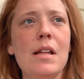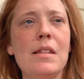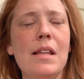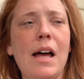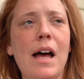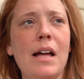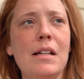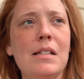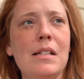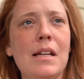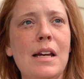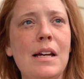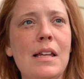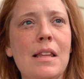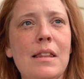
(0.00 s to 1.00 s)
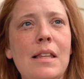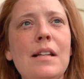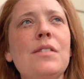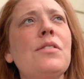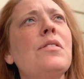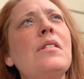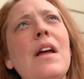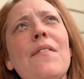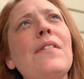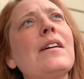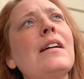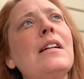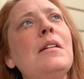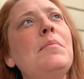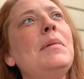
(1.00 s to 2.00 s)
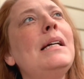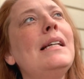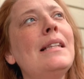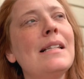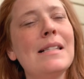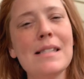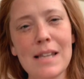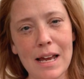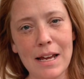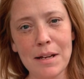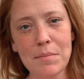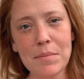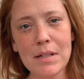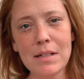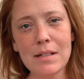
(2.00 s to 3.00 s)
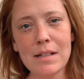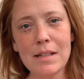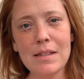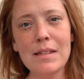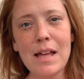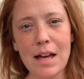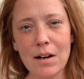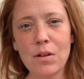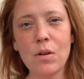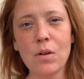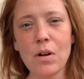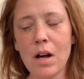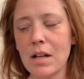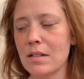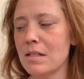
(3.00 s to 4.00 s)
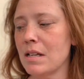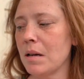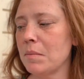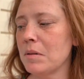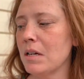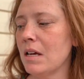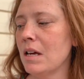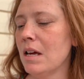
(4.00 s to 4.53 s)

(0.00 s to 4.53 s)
that things are never going to be the same. That whole concept.